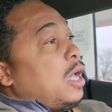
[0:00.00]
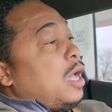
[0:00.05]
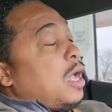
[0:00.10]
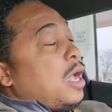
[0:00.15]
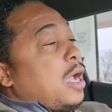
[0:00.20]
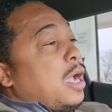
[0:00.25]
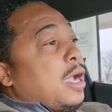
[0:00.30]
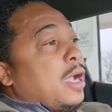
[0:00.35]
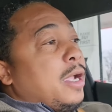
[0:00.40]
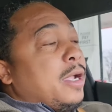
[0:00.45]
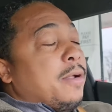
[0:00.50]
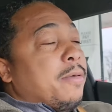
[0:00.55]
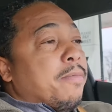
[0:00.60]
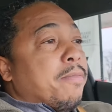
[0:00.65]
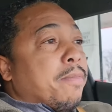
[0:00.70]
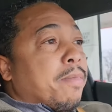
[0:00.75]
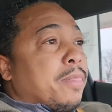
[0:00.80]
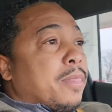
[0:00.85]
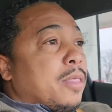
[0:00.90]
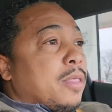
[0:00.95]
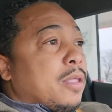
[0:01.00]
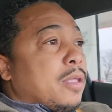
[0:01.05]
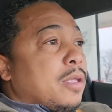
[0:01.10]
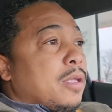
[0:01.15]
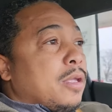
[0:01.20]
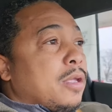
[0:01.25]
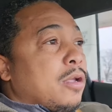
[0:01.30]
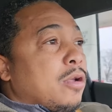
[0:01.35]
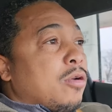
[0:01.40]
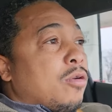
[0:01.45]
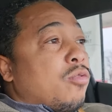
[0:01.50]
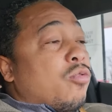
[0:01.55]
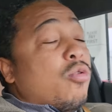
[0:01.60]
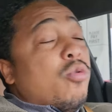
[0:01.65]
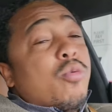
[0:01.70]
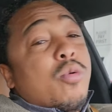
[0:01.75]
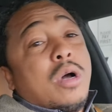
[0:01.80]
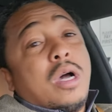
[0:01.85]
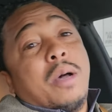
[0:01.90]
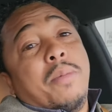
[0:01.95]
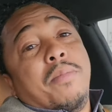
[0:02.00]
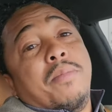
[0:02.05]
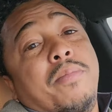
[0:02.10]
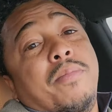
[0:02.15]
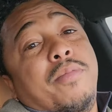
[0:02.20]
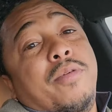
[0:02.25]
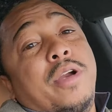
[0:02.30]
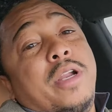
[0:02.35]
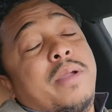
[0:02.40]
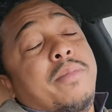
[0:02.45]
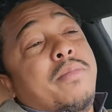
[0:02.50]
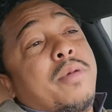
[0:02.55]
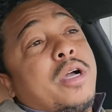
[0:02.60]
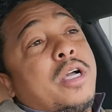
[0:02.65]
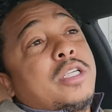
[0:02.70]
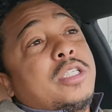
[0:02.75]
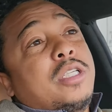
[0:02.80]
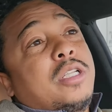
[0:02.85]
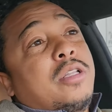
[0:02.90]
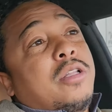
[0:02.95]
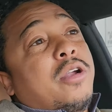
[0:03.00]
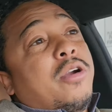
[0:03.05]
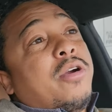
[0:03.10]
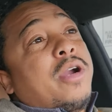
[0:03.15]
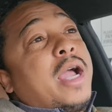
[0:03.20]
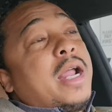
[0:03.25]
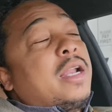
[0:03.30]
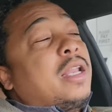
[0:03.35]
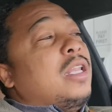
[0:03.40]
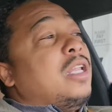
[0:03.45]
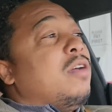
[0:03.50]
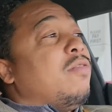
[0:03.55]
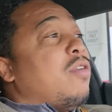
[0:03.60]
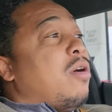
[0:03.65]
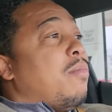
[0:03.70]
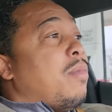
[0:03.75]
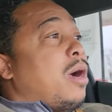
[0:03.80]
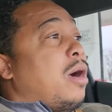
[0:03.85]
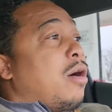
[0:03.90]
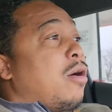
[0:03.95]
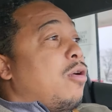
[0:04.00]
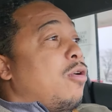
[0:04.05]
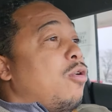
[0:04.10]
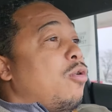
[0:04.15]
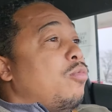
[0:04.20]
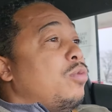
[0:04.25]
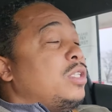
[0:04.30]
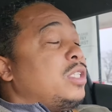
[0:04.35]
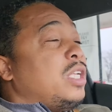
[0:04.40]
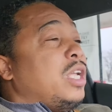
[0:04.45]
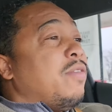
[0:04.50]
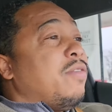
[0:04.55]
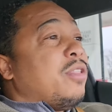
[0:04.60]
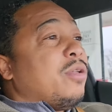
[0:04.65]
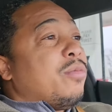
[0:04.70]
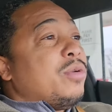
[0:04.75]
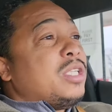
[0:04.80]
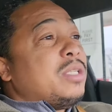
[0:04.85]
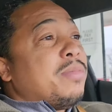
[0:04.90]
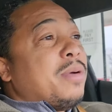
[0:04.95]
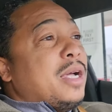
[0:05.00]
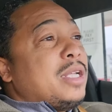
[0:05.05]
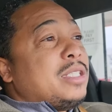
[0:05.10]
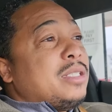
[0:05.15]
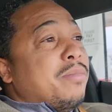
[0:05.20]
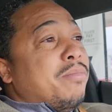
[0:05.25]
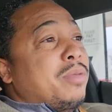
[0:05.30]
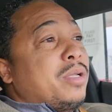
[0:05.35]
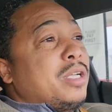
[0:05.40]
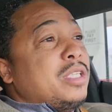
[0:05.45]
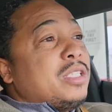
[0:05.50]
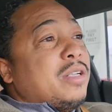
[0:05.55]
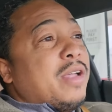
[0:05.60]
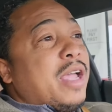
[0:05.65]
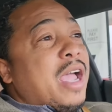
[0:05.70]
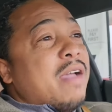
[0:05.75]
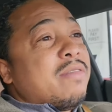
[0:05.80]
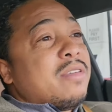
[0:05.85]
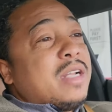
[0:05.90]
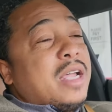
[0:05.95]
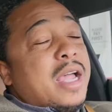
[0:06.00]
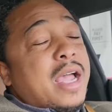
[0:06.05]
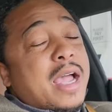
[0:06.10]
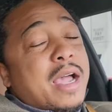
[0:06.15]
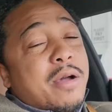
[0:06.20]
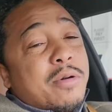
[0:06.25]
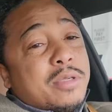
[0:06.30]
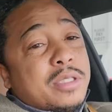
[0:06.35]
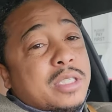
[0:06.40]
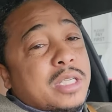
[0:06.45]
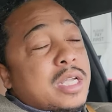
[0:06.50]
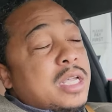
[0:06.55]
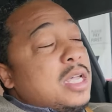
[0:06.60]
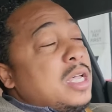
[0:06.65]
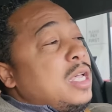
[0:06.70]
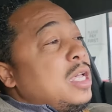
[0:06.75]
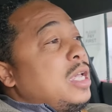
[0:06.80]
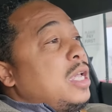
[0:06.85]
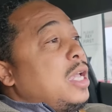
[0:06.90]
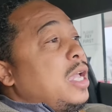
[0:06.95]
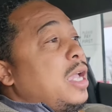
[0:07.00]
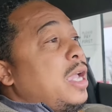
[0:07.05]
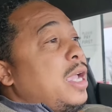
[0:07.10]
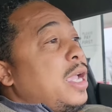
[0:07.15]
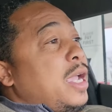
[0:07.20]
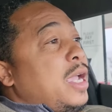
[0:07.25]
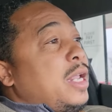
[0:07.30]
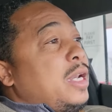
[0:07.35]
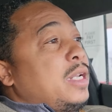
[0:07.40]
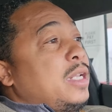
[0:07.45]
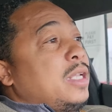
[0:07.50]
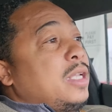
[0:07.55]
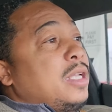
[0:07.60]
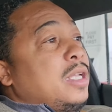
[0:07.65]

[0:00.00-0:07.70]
I grew up pretty much, learned how to live on my own, was given the responsibilities of having a house, and